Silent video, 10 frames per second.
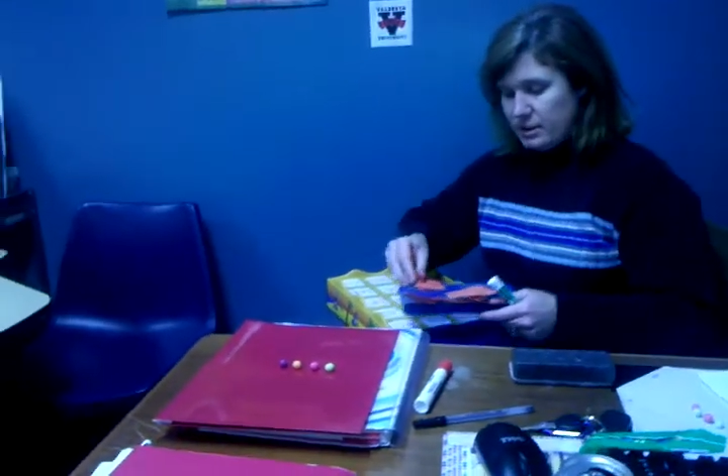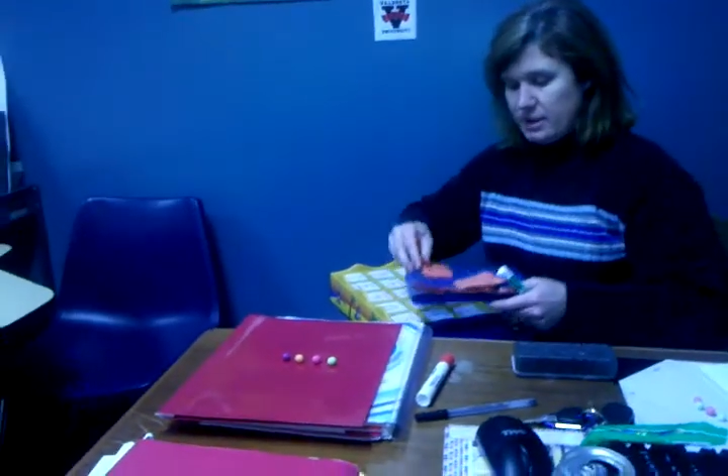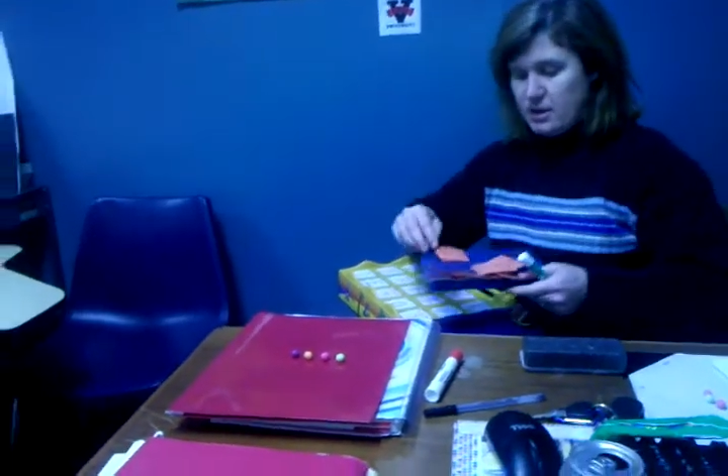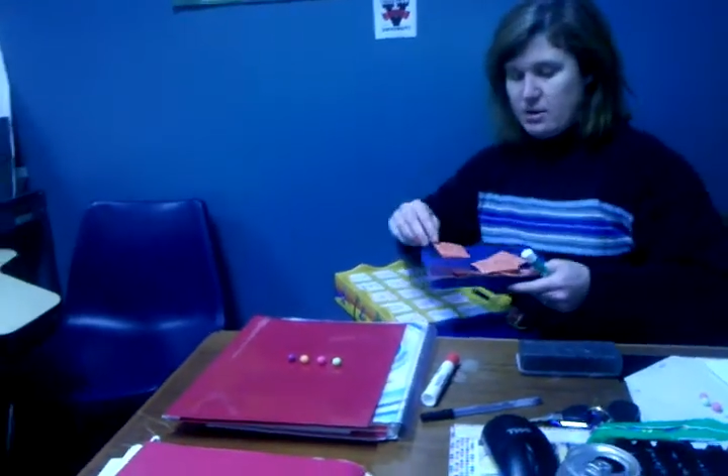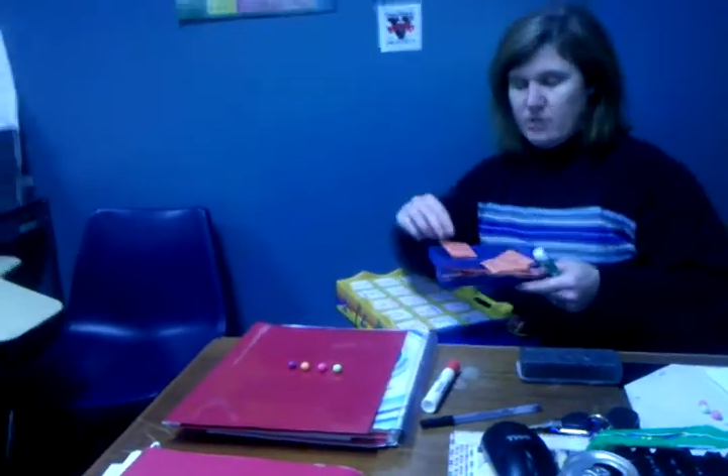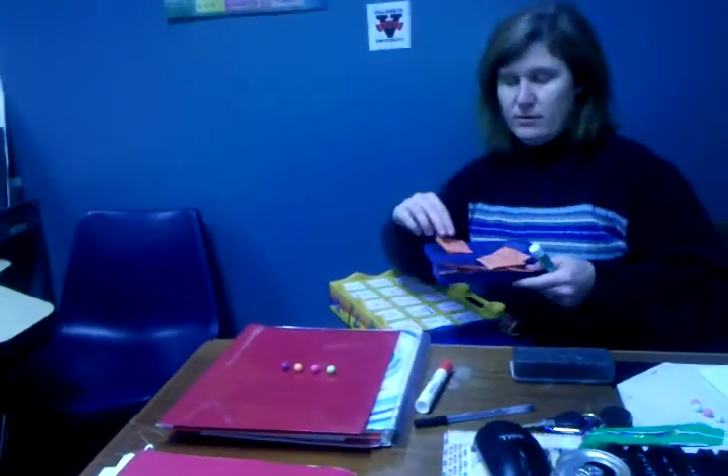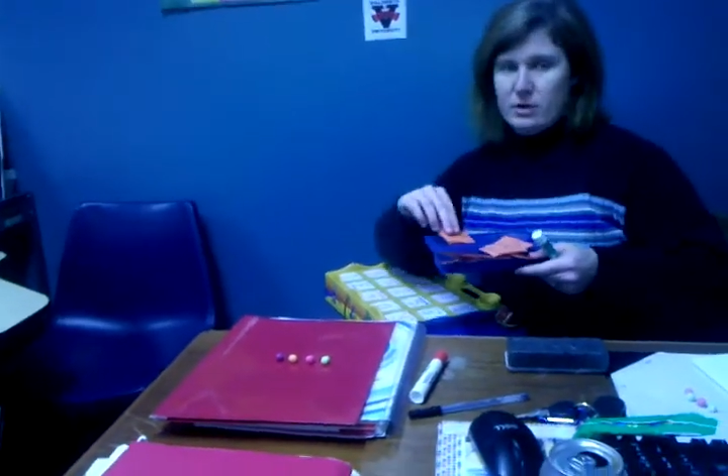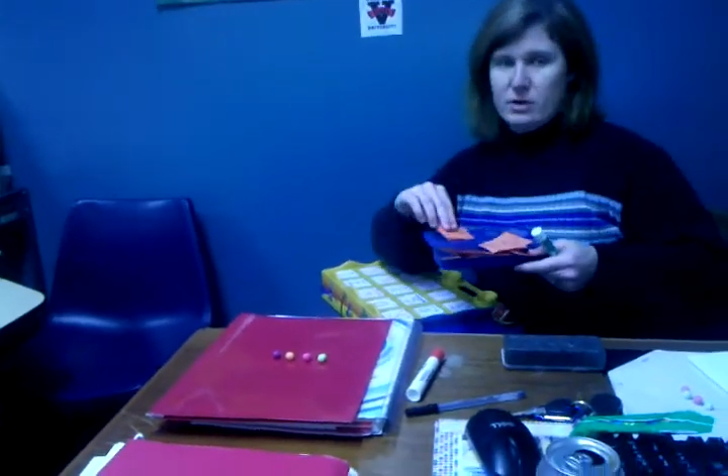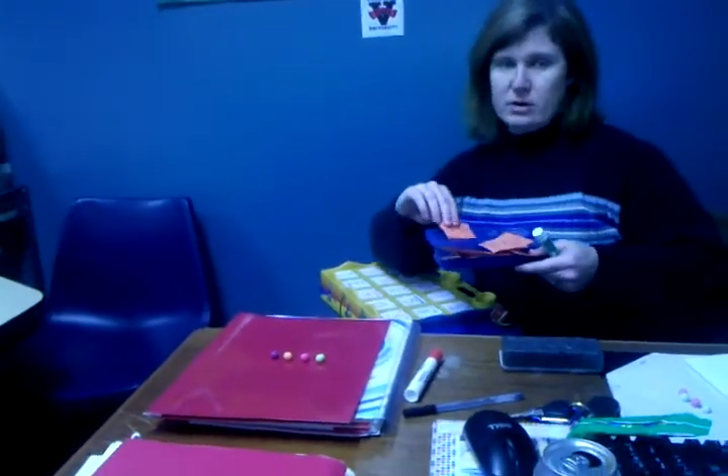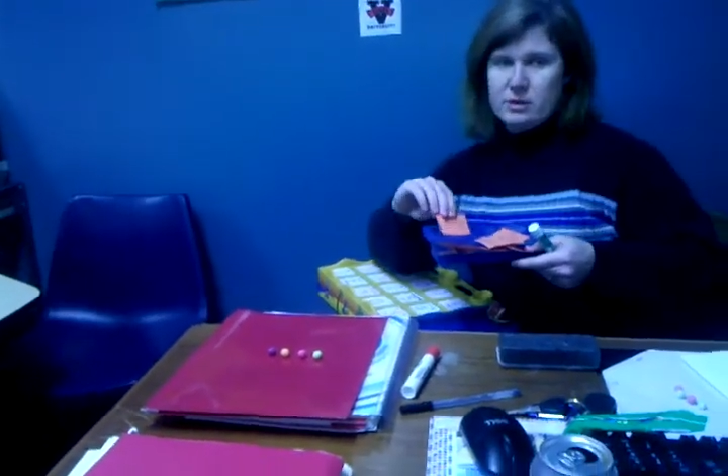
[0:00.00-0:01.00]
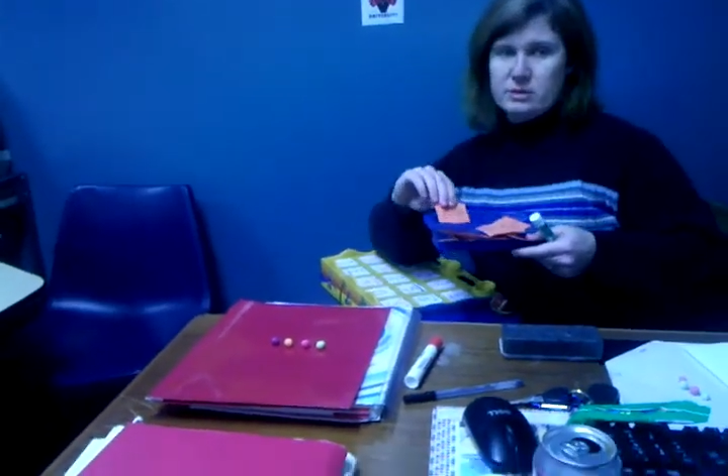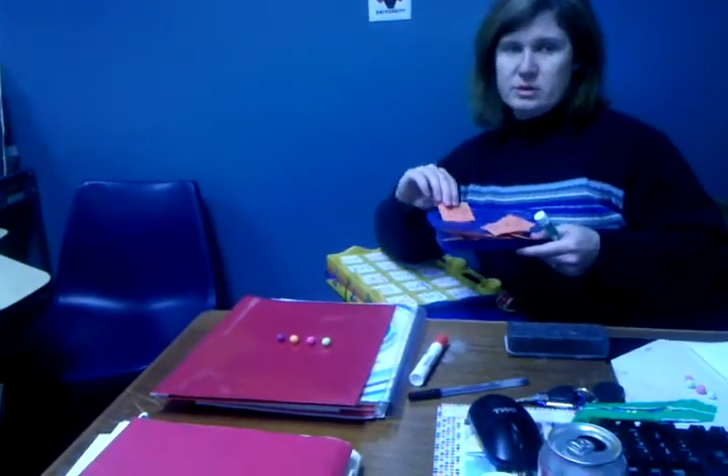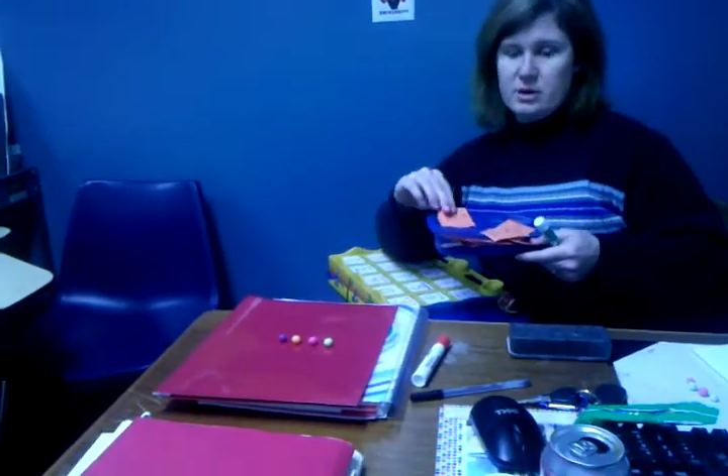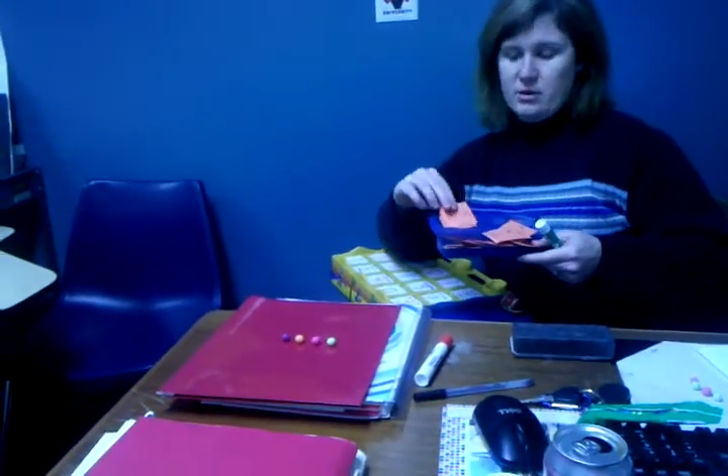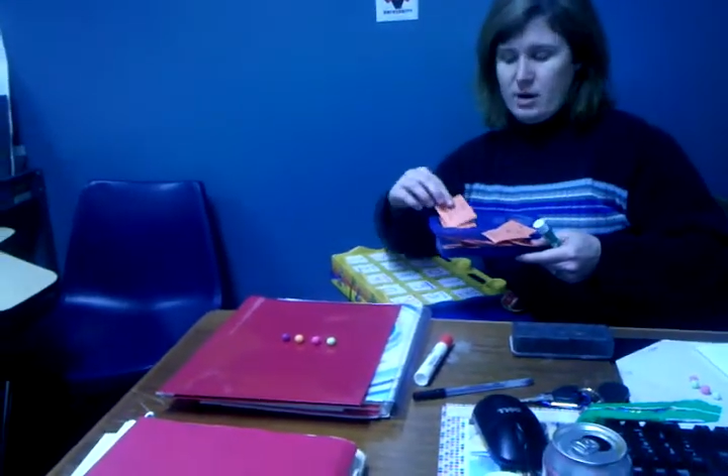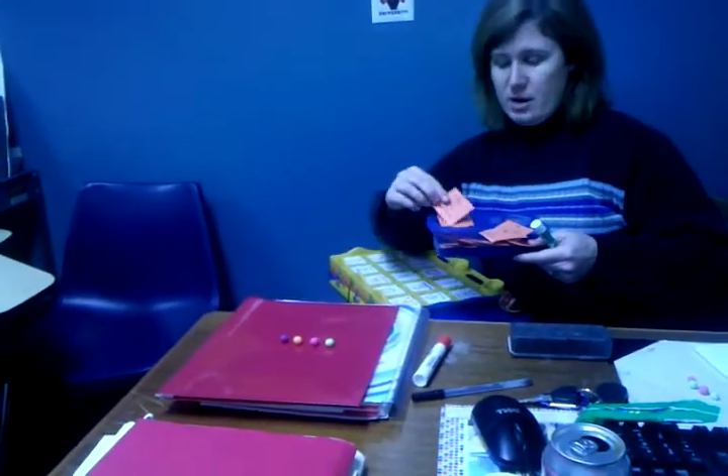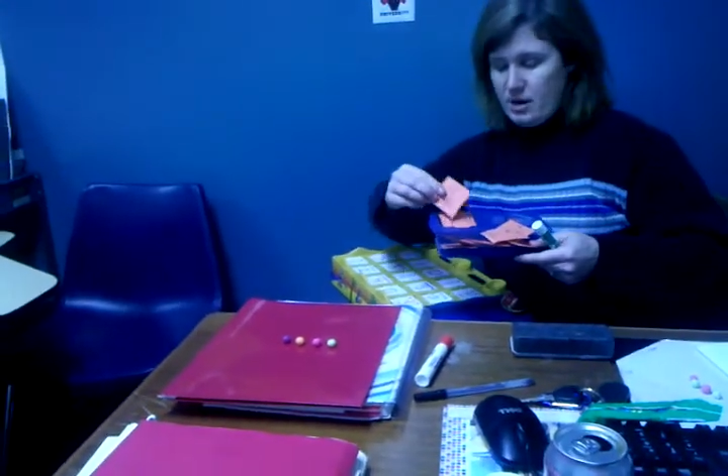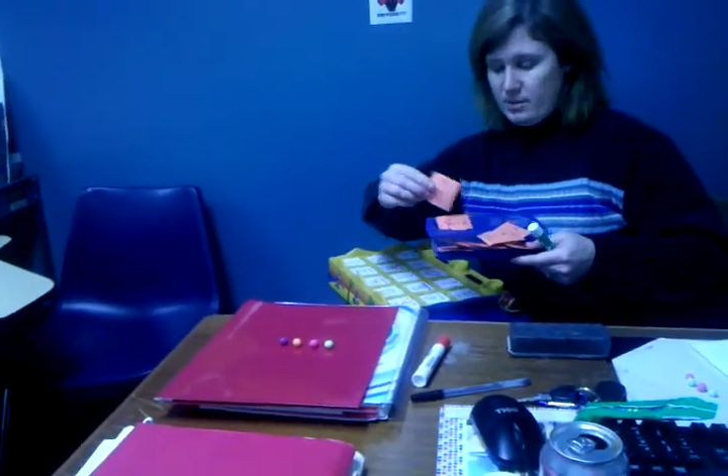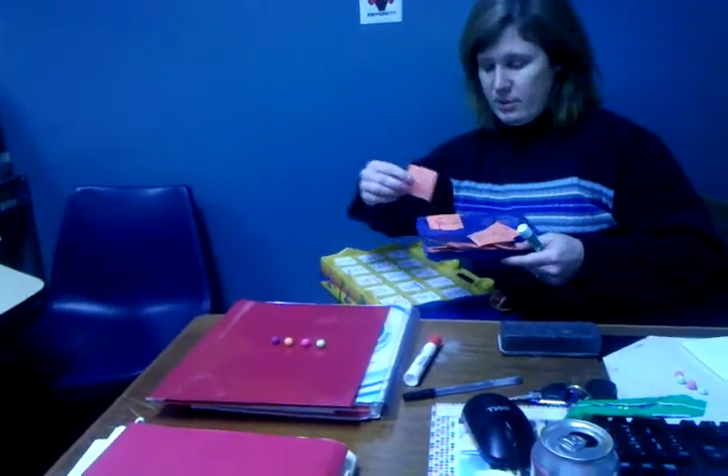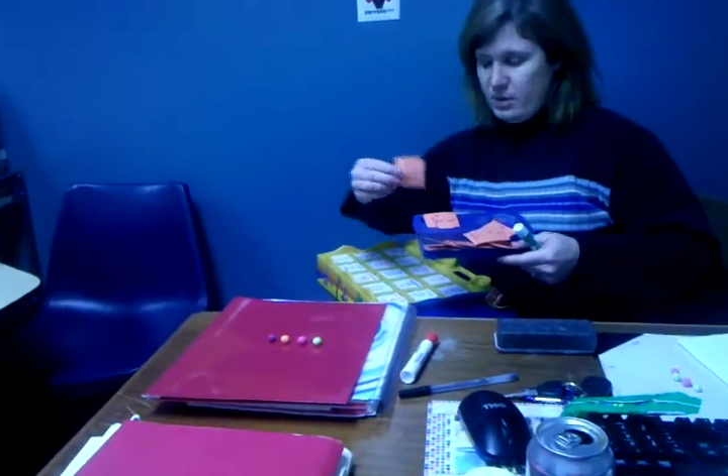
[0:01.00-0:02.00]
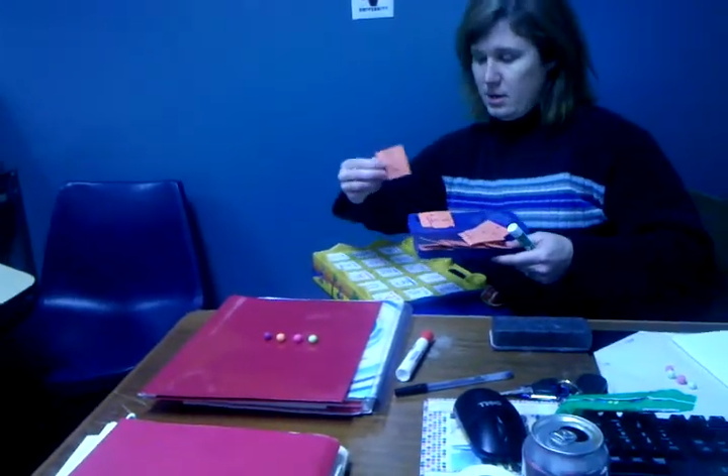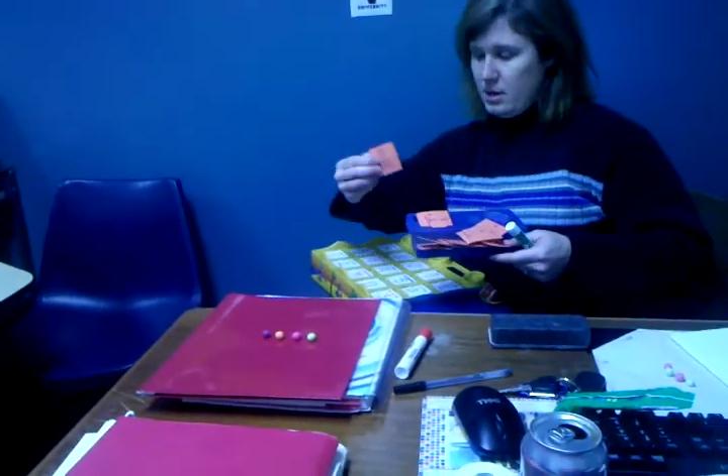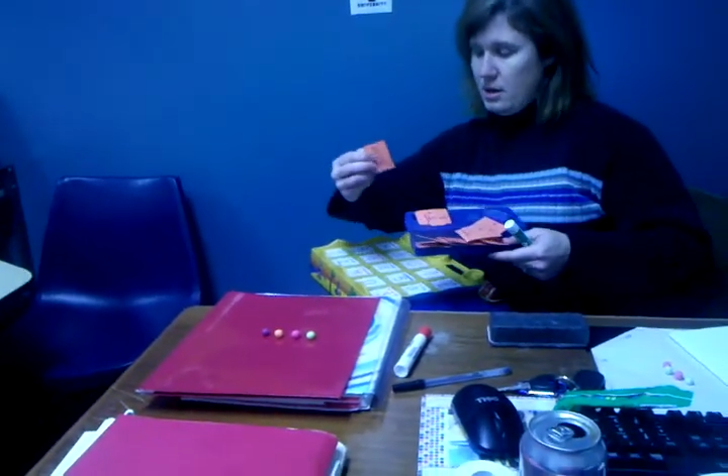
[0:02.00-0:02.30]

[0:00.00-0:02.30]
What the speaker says: again, all the cards go up.